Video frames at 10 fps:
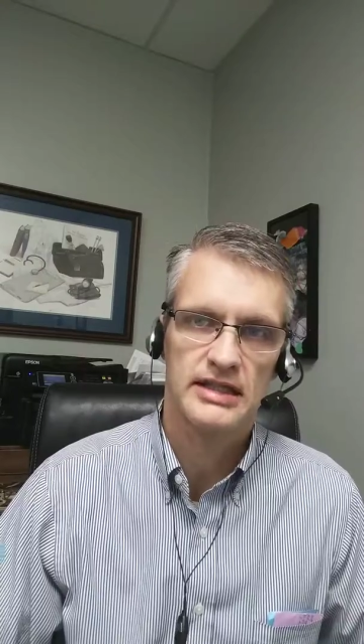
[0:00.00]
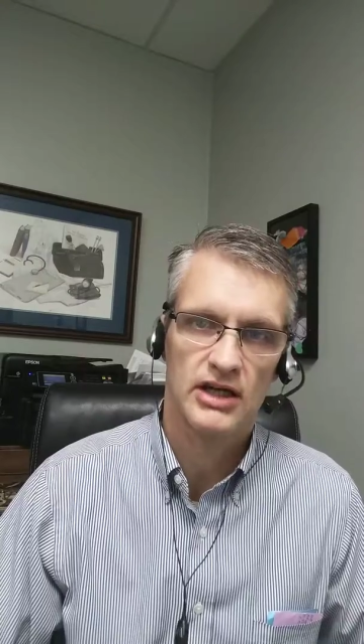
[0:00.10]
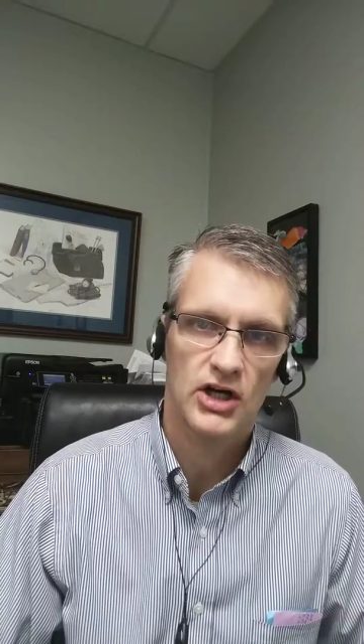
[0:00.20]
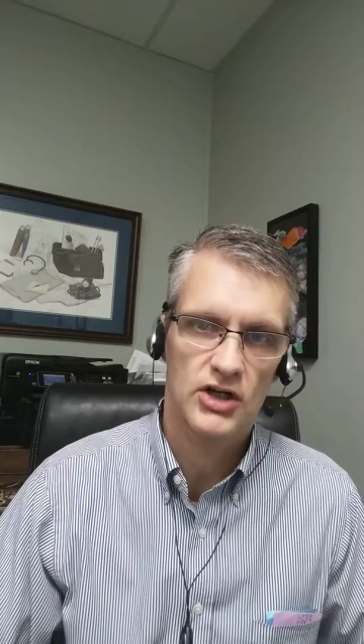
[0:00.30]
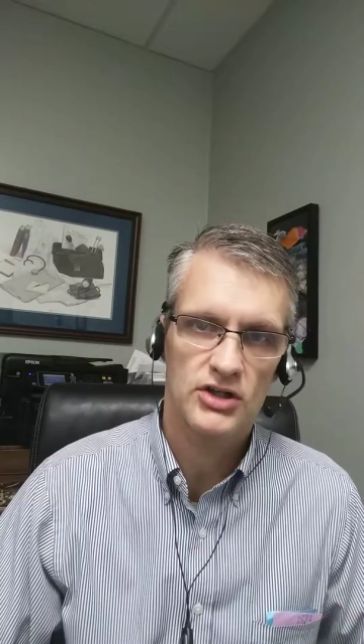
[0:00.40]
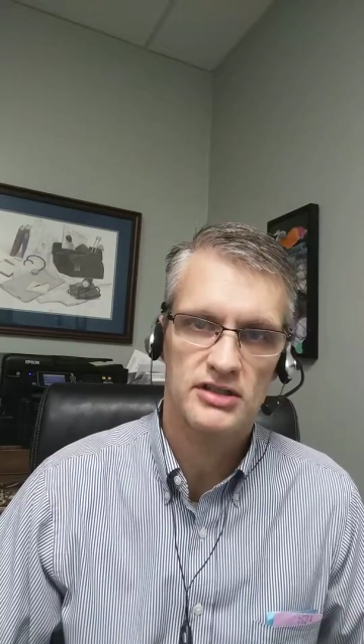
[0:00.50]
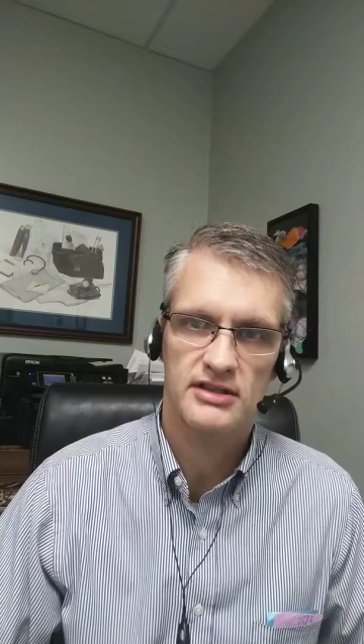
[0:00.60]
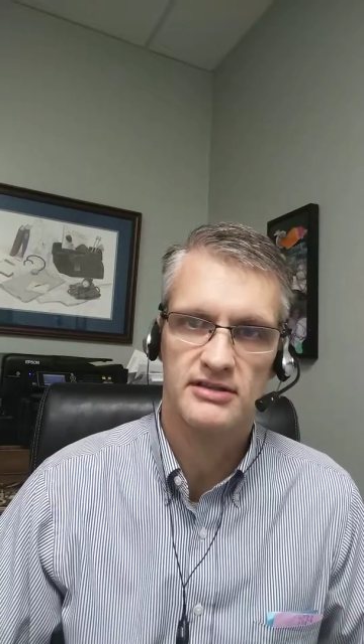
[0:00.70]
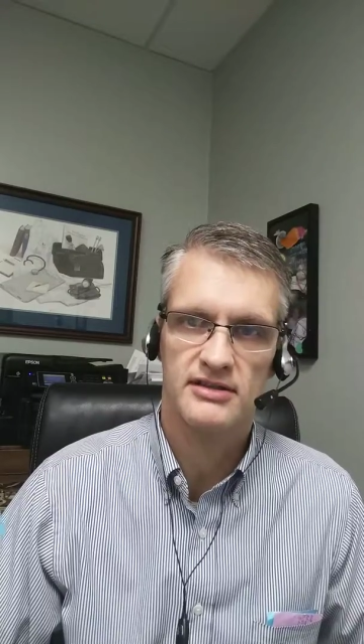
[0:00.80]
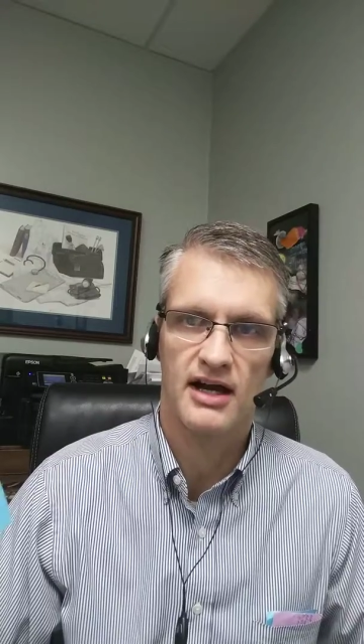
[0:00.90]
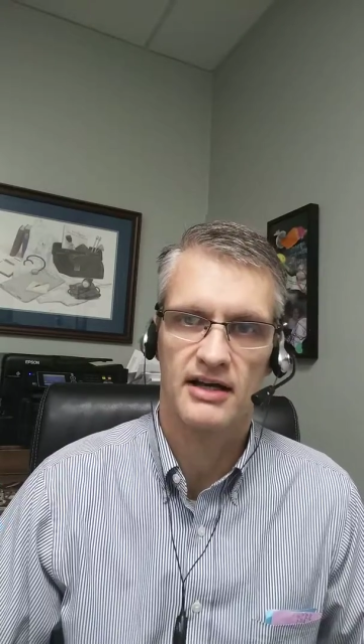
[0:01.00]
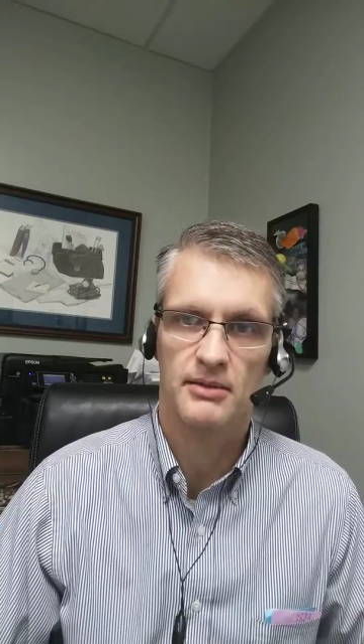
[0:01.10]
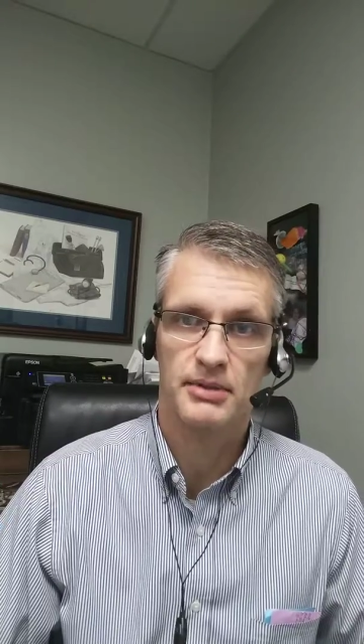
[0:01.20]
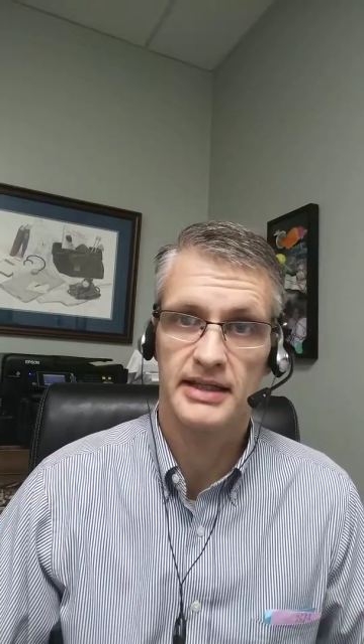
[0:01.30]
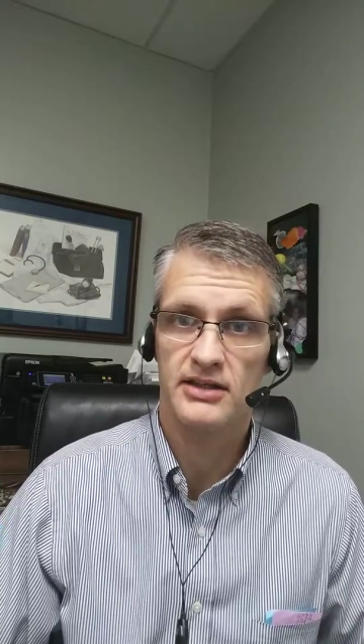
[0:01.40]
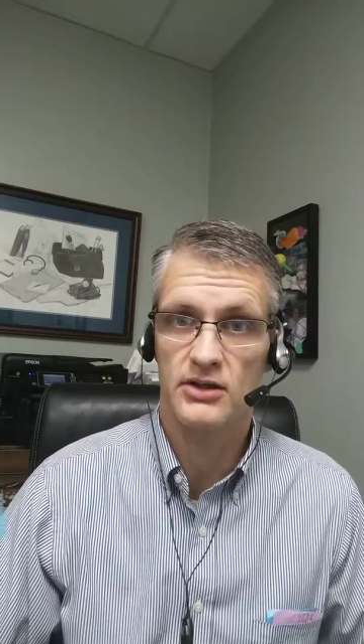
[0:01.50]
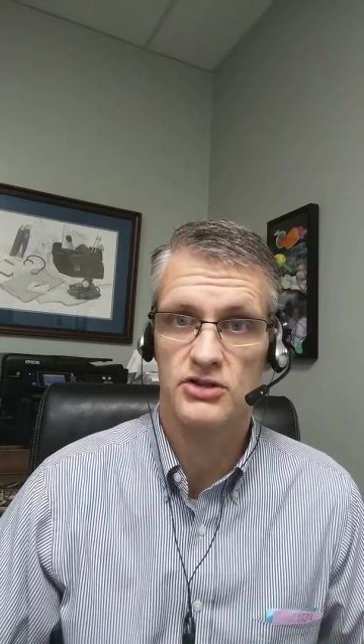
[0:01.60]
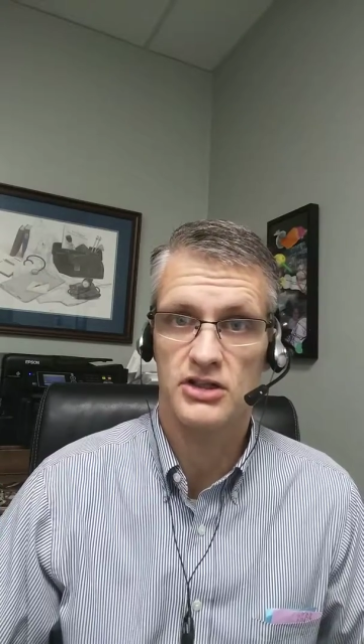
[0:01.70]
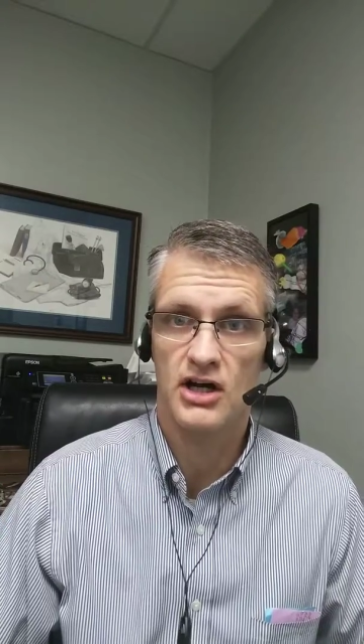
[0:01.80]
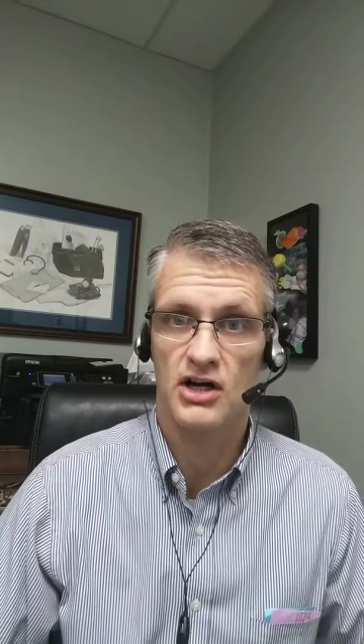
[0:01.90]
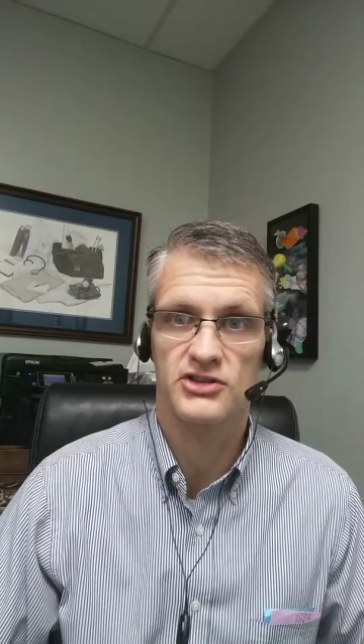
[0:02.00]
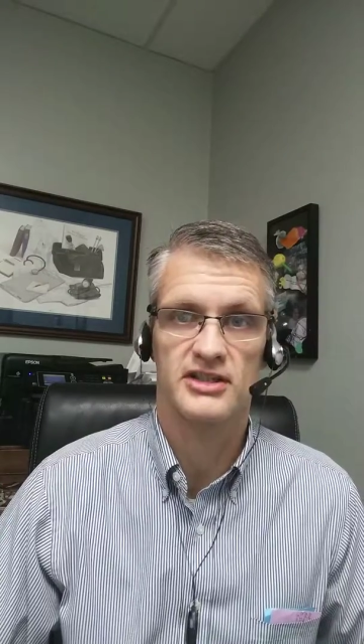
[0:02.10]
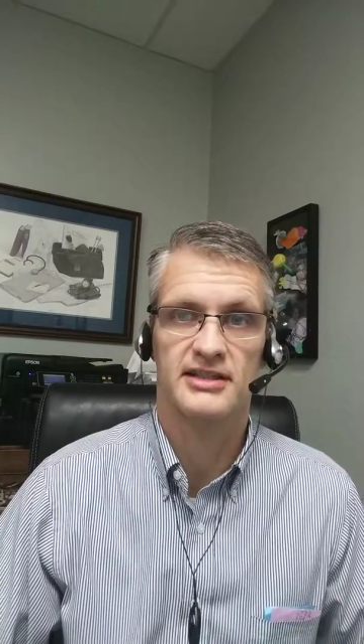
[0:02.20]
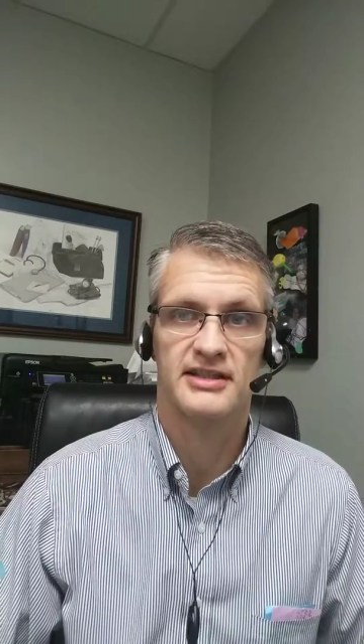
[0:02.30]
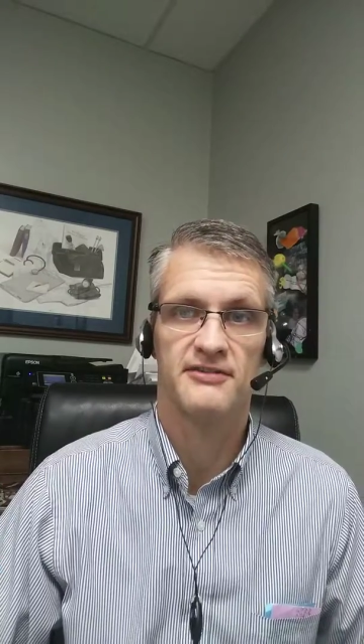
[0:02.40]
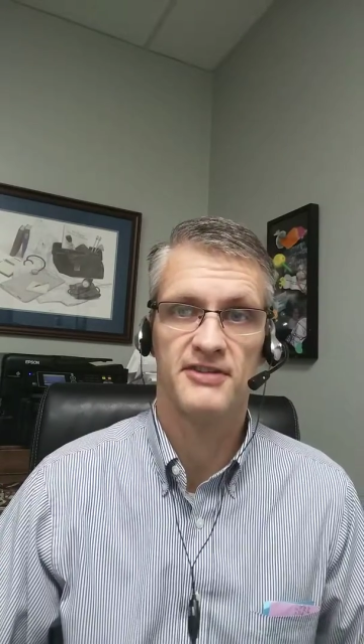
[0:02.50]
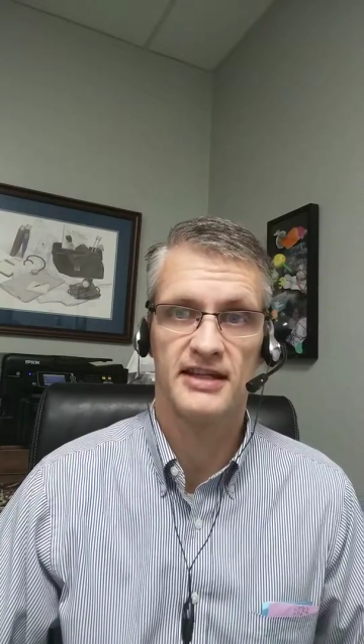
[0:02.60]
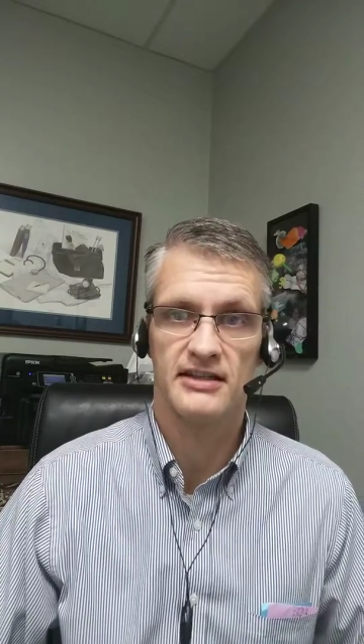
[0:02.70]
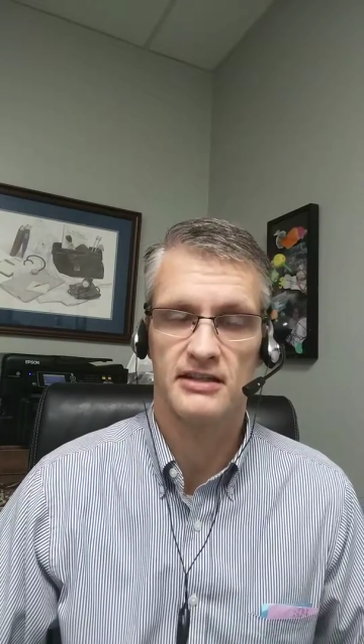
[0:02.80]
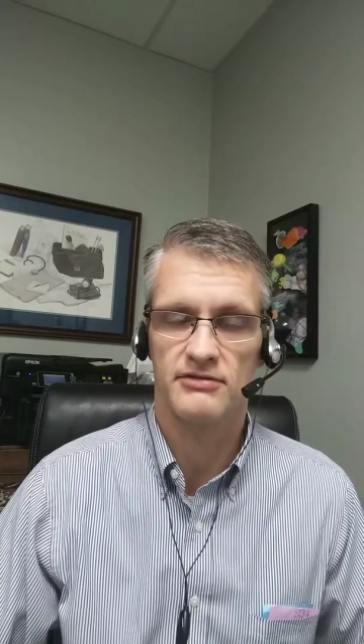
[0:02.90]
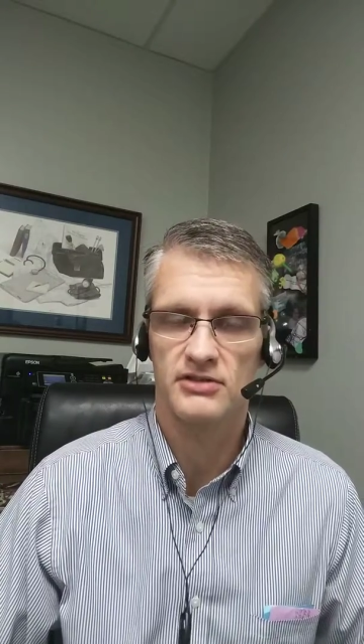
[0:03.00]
Hers is not complete, though she calls it the definitive.